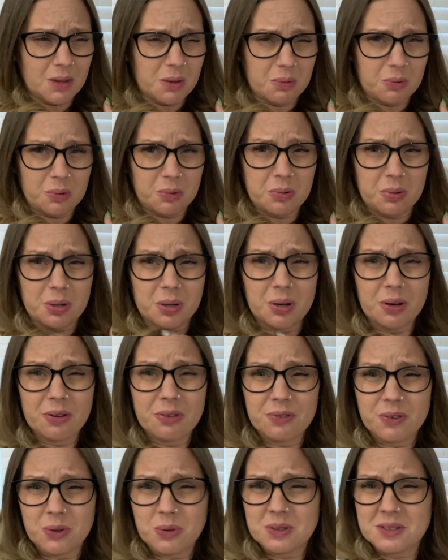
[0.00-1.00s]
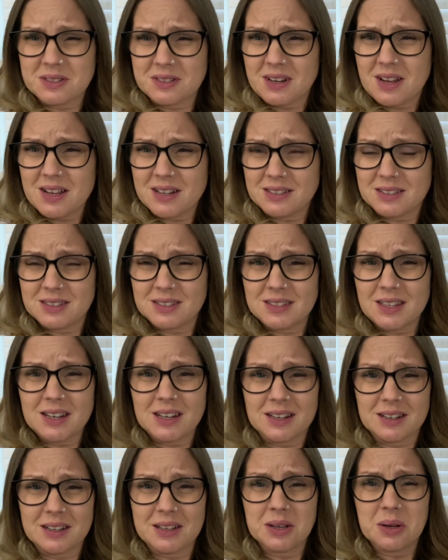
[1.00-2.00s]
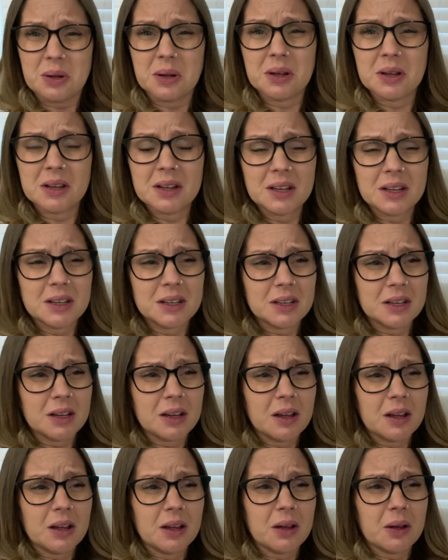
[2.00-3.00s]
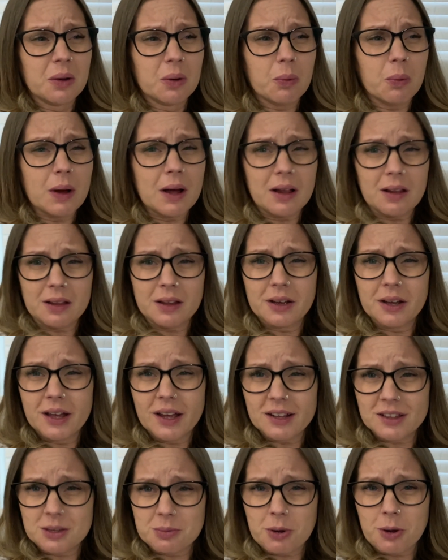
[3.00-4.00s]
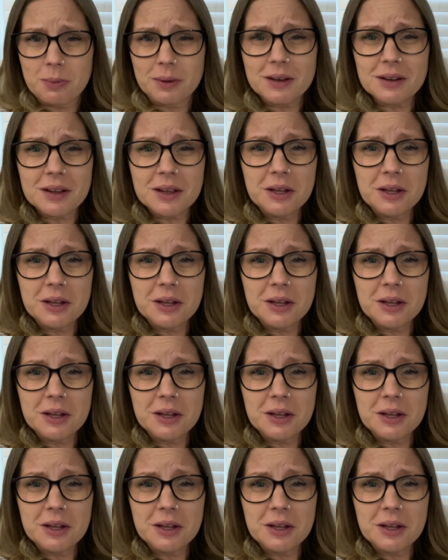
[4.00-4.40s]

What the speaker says: oh, food is not sitting well at the moment.